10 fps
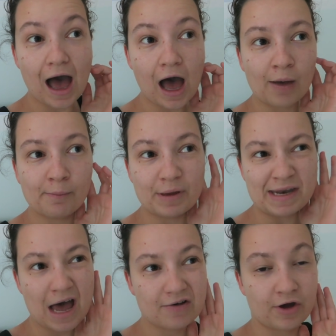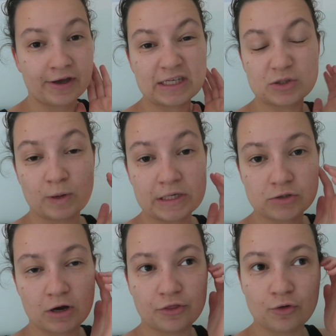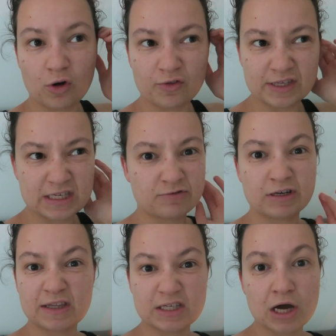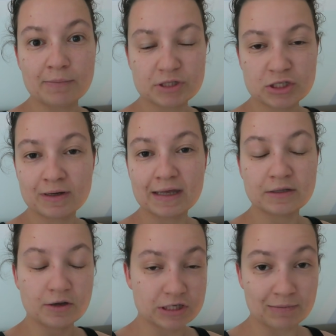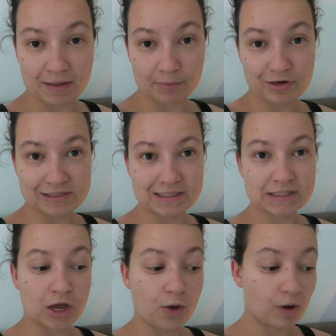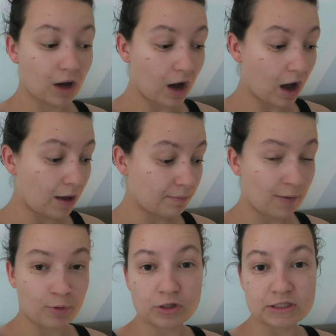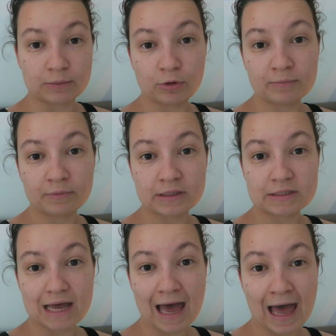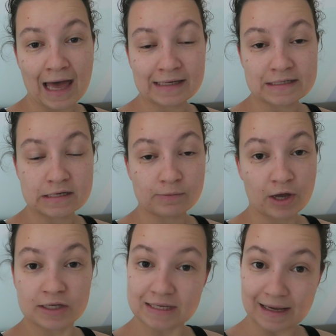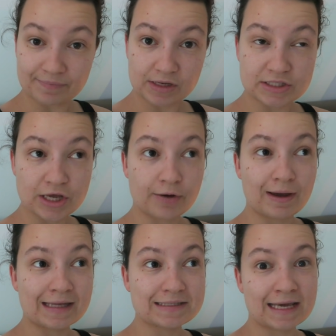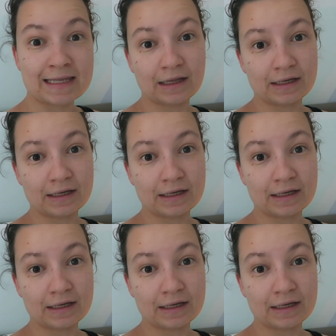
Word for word: Um, but now going into winter, I thought this is really the time to do it. No time like the present. So um, I booked an appointment and we're going today. So it's in